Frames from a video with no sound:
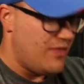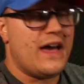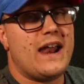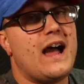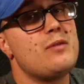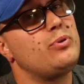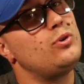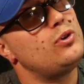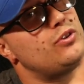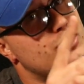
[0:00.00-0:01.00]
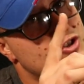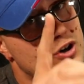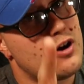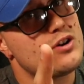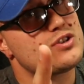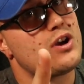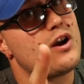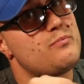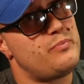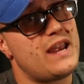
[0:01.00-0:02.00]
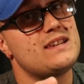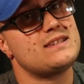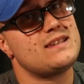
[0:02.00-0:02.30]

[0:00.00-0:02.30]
that I pulled the Charizard base